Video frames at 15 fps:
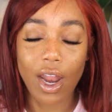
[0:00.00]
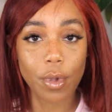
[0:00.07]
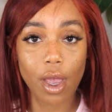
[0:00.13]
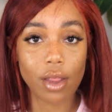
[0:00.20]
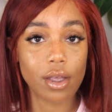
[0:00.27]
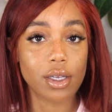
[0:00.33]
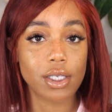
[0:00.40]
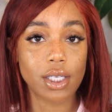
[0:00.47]
Y'all
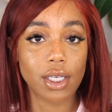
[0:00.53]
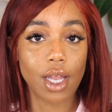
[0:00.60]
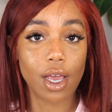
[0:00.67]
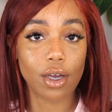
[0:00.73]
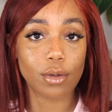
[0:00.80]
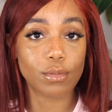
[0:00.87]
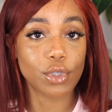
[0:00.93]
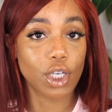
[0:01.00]
are sitting at
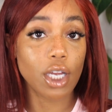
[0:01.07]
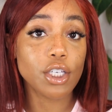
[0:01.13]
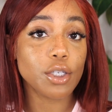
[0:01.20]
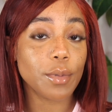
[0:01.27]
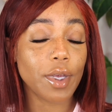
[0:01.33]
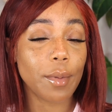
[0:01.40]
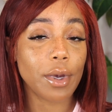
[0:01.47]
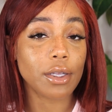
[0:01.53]
home judging
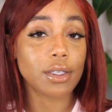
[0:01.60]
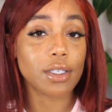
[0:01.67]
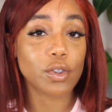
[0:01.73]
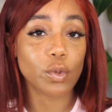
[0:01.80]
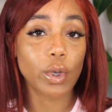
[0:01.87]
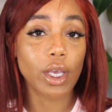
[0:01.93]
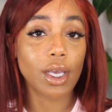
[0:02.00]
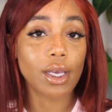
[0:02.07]
me about this
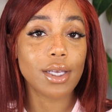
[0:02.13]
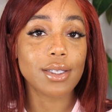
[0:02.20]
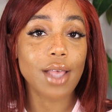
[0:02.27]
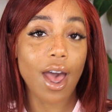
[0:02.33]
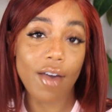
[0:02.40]
wig because